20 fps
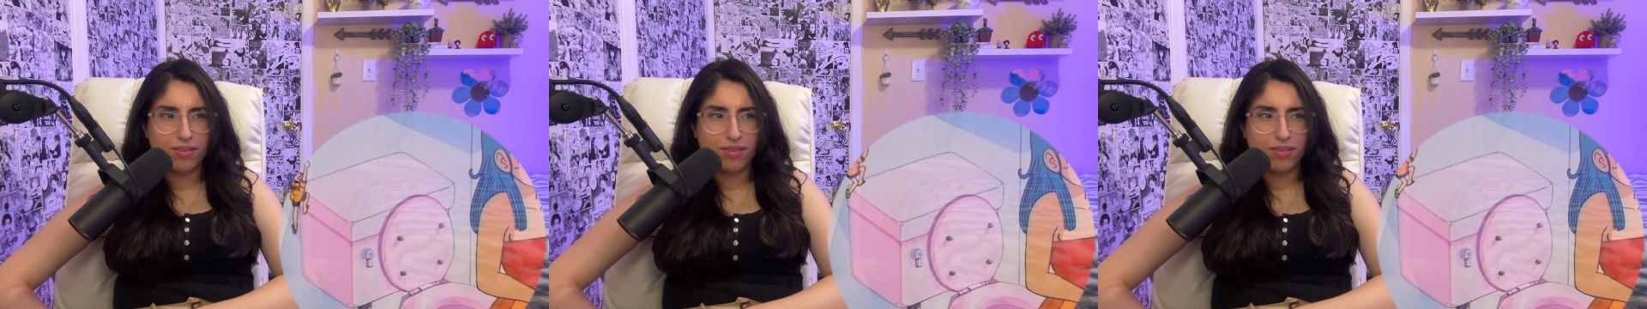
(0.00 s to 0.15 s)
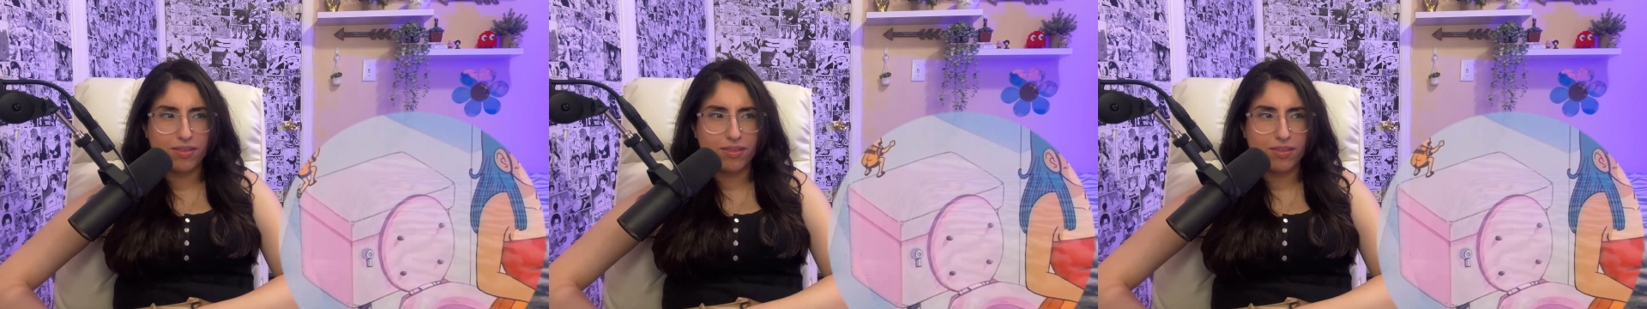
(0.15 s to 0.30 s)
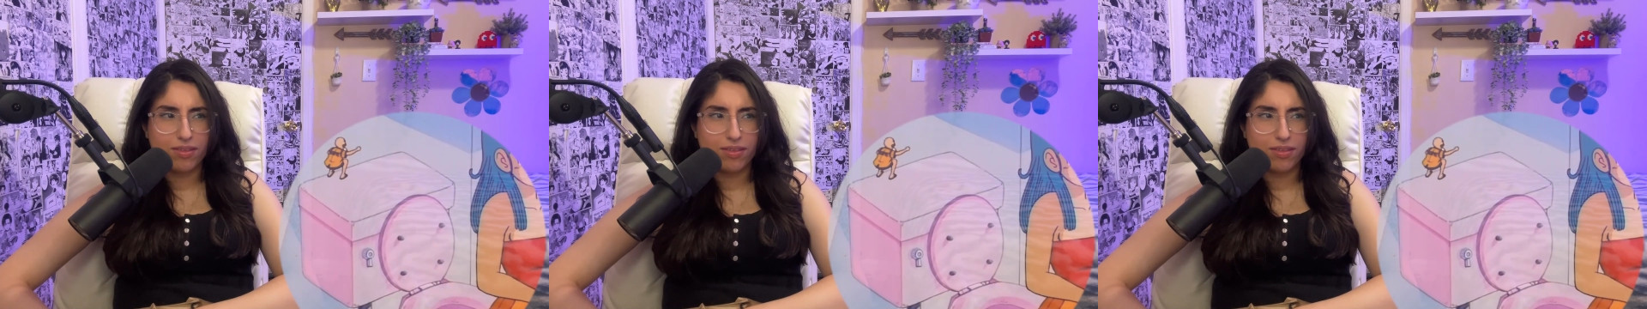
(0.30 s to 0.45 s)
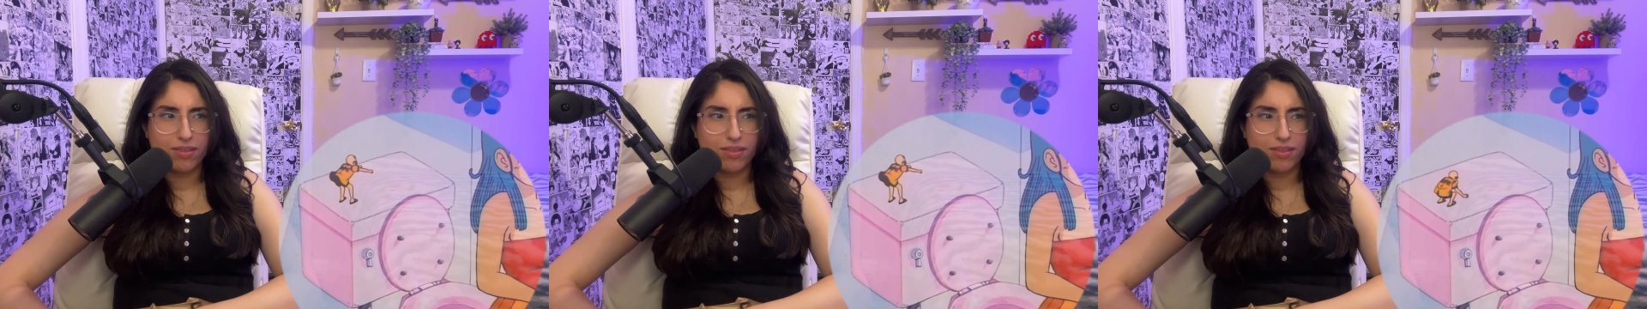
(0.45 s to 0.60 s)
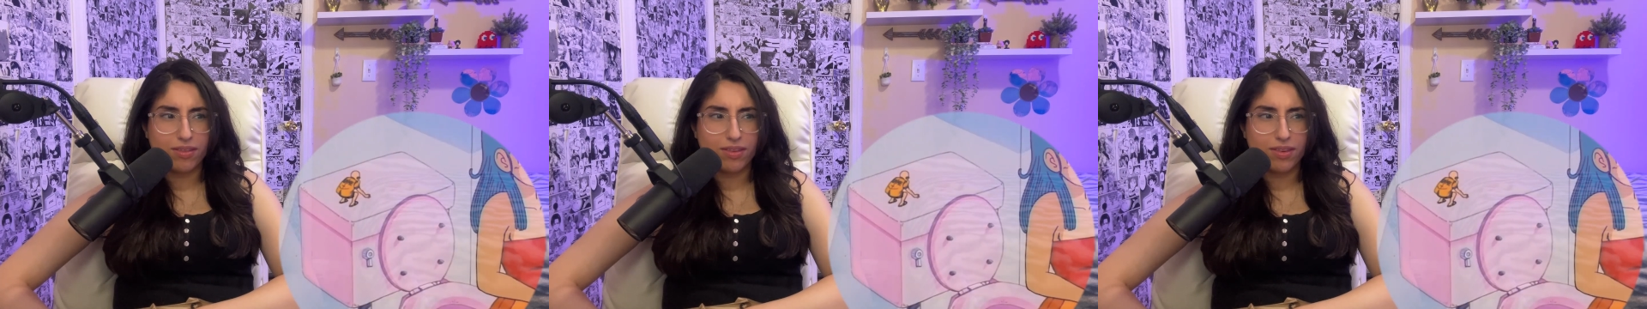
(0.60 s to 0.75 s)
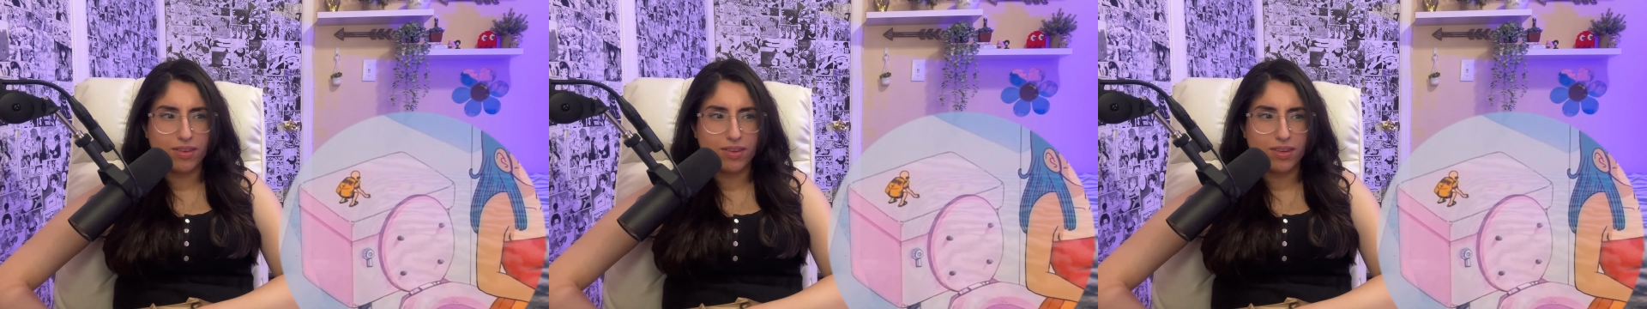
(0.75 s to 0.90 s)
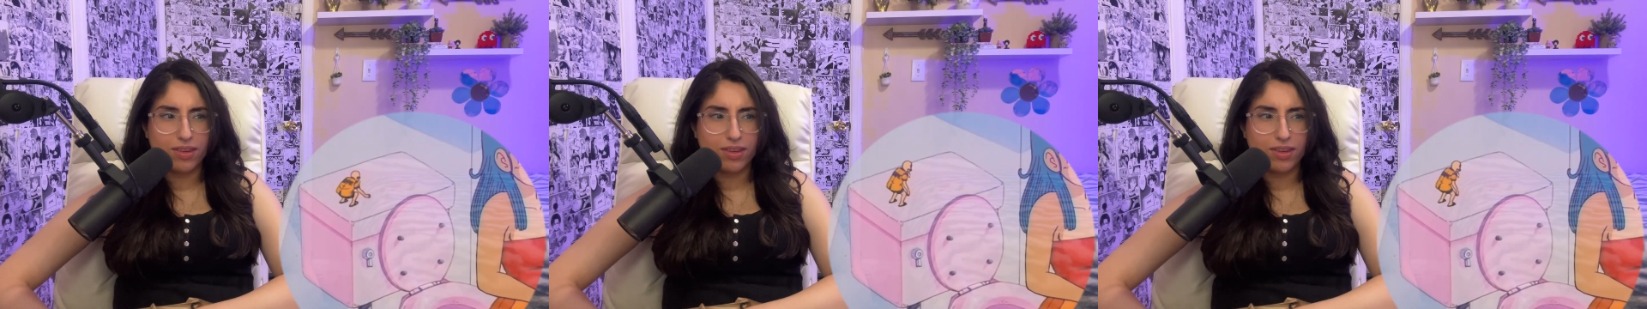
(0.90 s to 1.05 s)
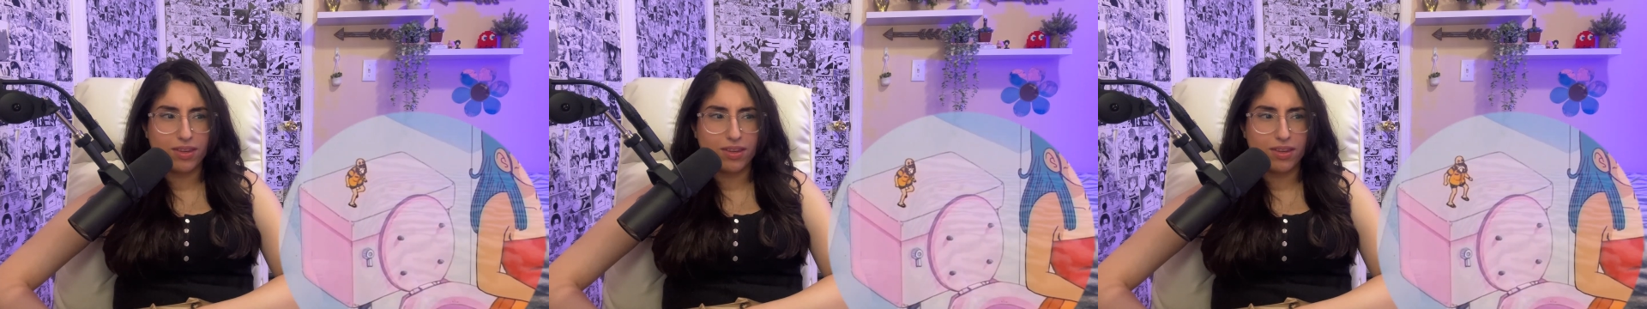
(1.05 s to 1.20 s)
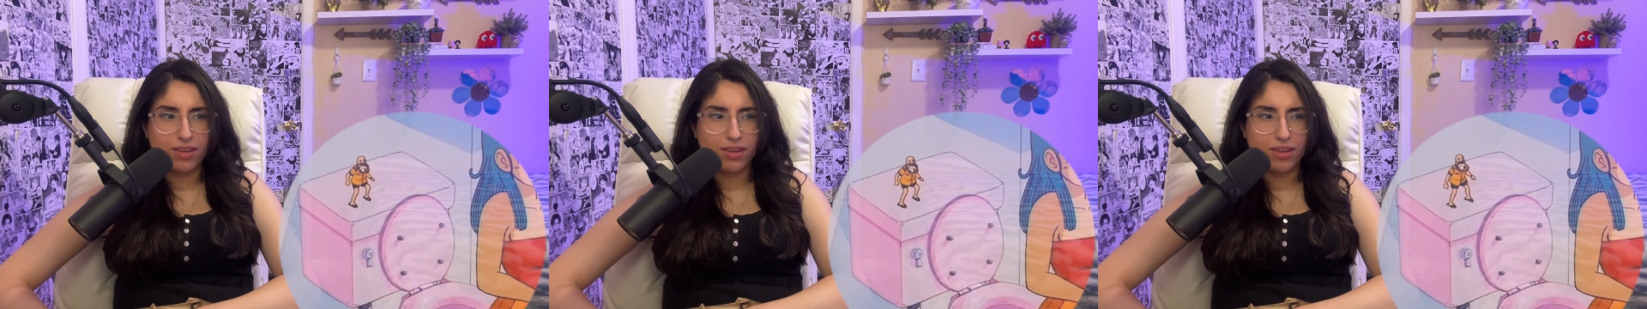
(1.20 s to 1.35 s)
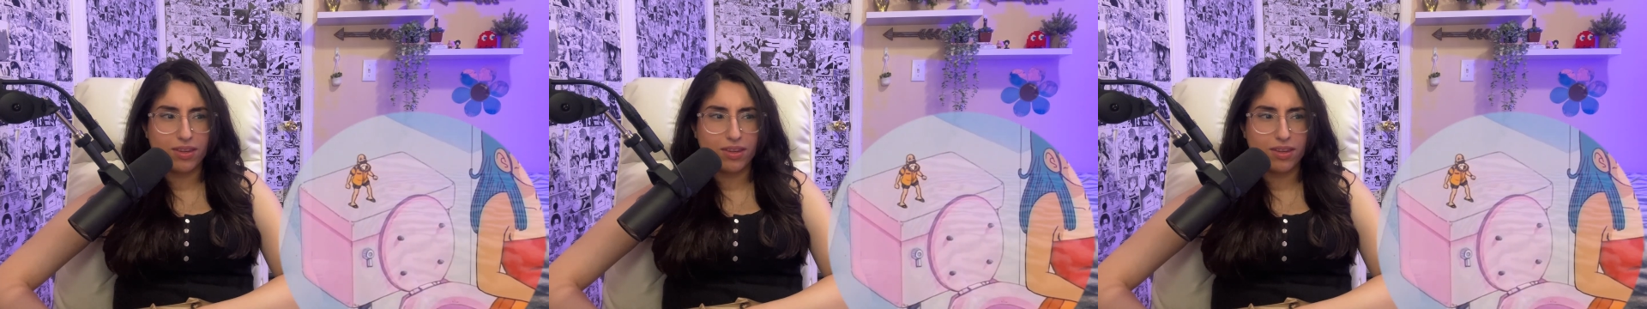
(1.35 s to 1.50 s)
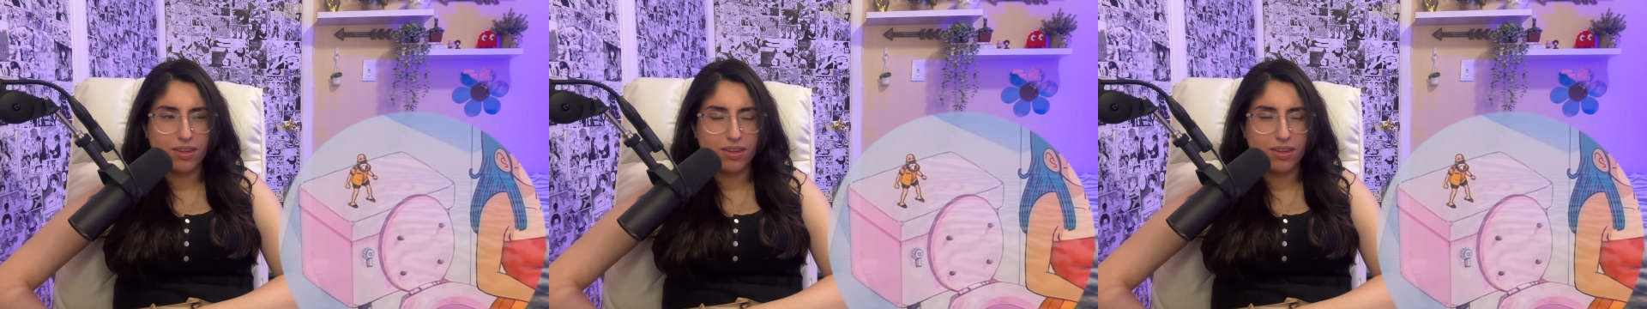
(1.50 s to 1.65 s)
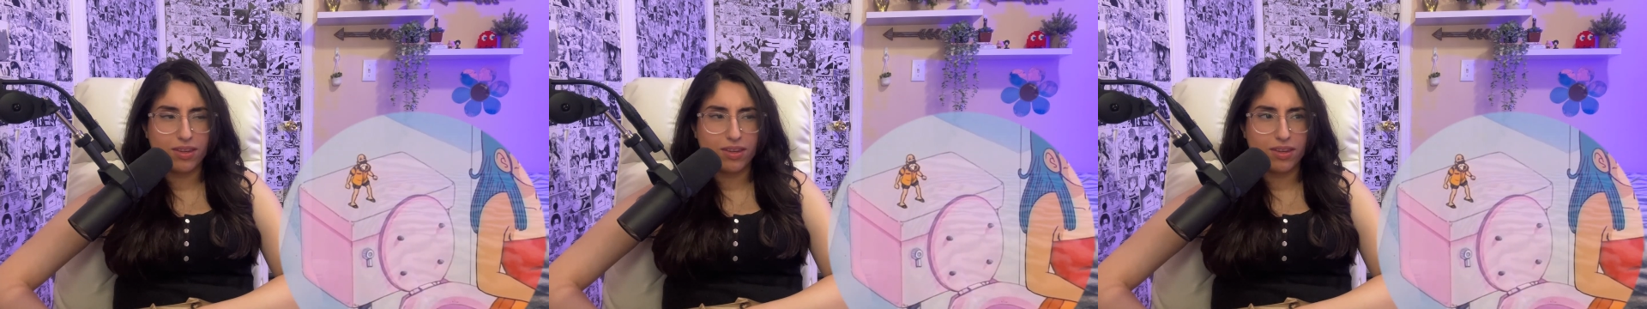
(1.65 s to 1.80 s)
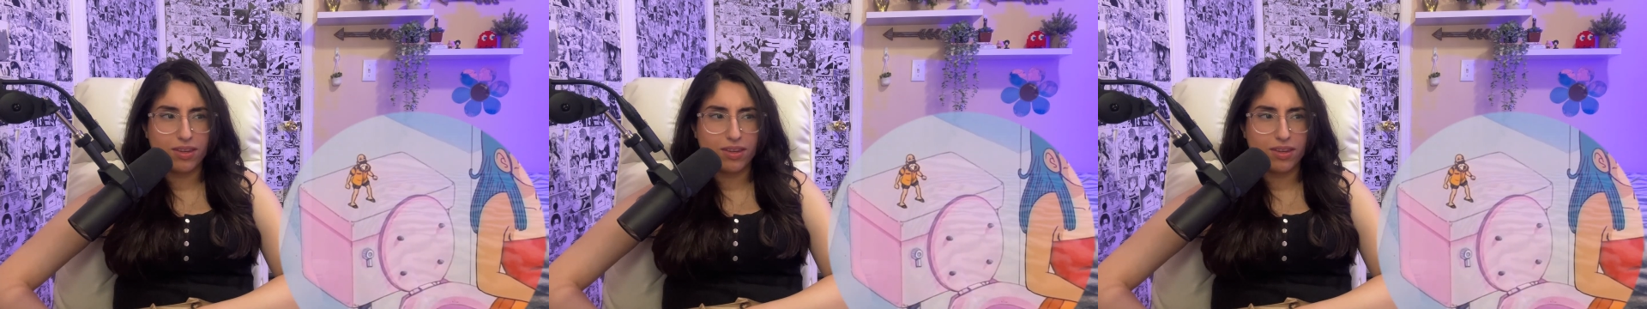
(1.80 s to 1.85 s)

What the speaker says: [no speech]